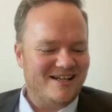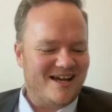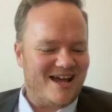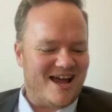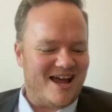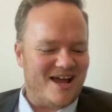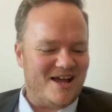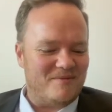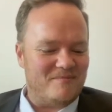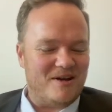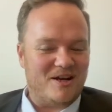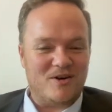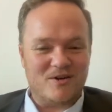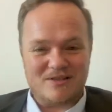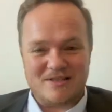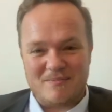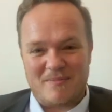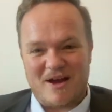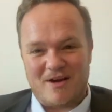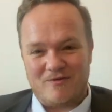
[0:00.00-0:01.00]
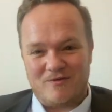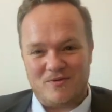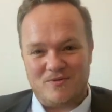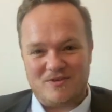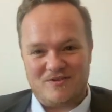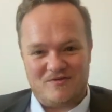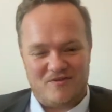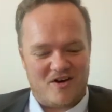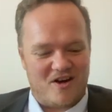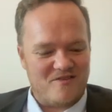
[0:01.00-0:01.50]
It cost about
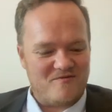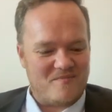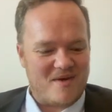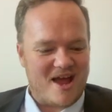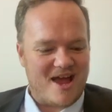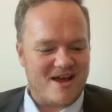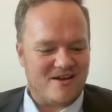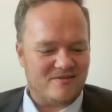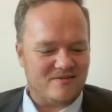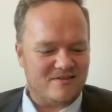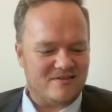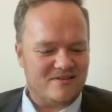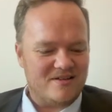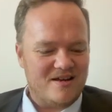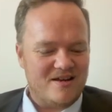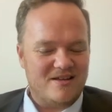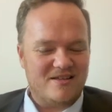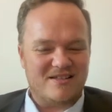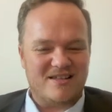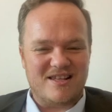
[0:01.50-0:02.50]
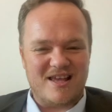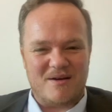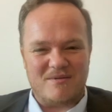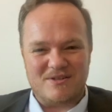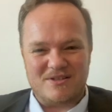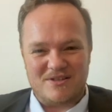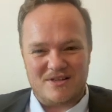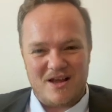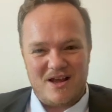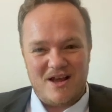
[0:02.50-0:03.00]
£45, so that
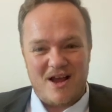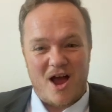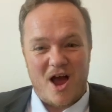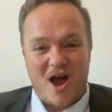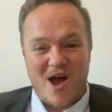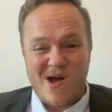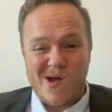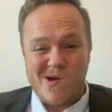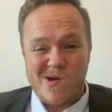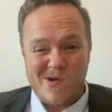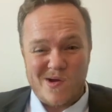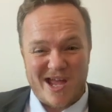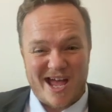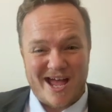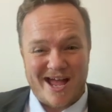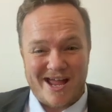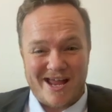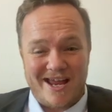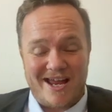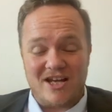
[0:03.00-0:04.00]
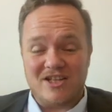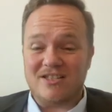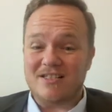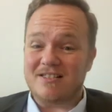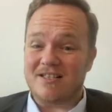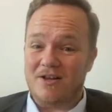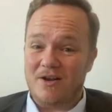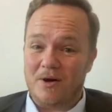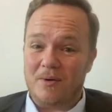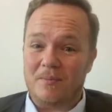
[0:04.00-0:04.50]
was okay-ish.
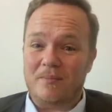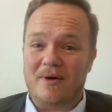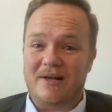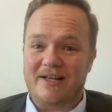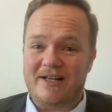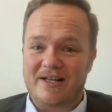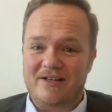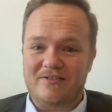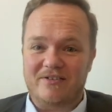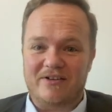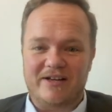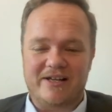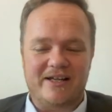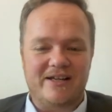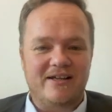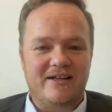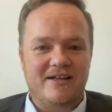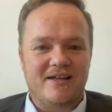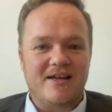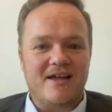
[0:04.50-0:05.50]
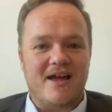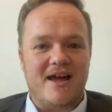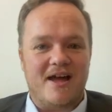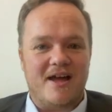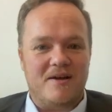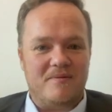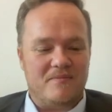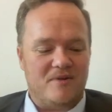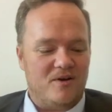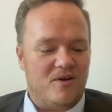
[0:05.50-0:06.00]
It's a lot of money, right?
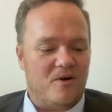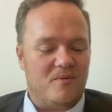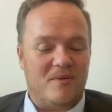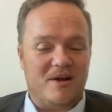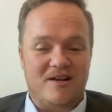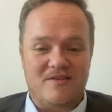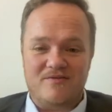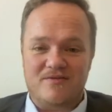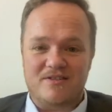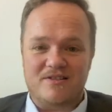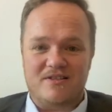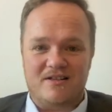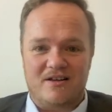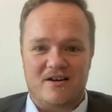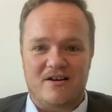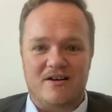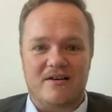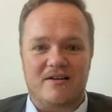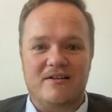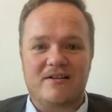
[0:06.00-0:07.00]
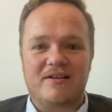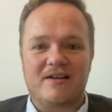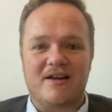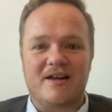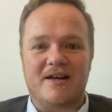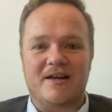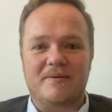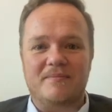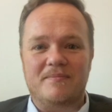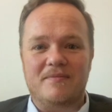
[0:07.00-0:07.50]
A lot of money for a cigar.
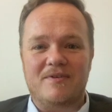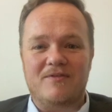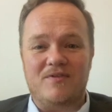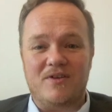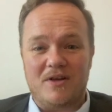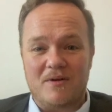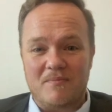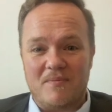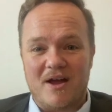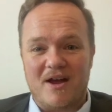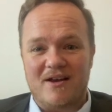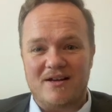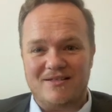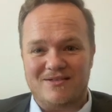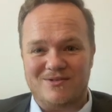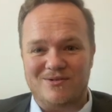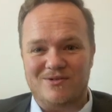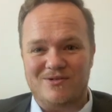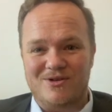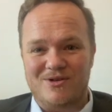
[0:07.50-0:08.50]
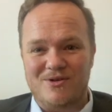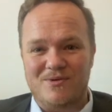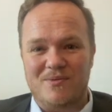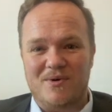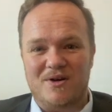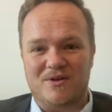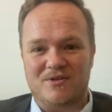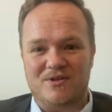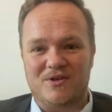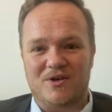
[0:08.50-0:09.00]
If you compare it to sort of New
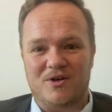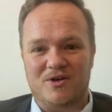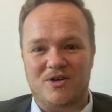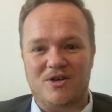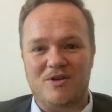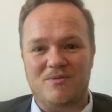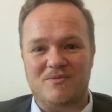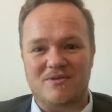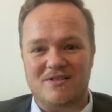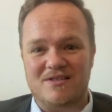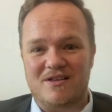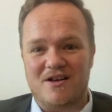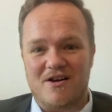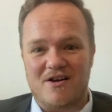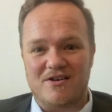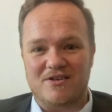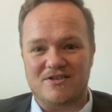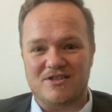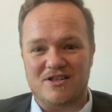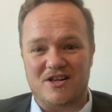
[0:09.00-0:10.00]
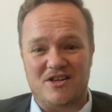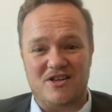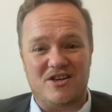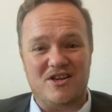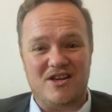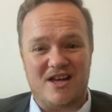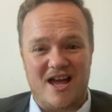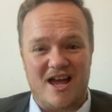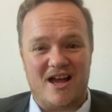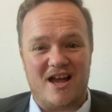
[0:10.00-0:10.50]
World and non-Cuban cigars, you
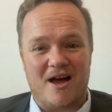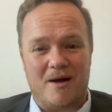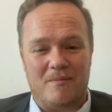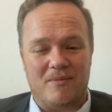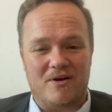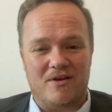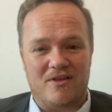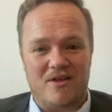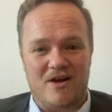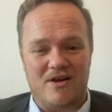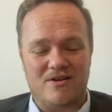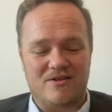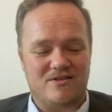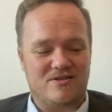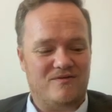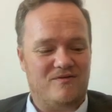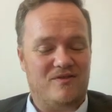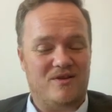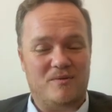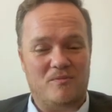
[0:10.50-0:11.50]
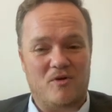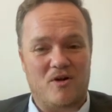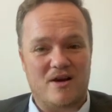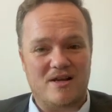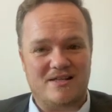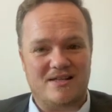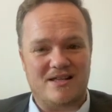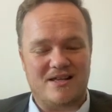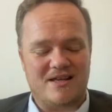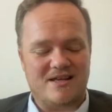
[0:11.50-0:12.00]
could get a couple of those for the
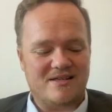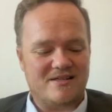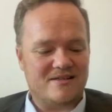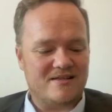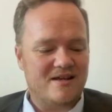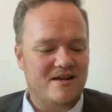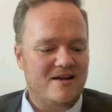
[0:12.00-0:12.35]
price of this.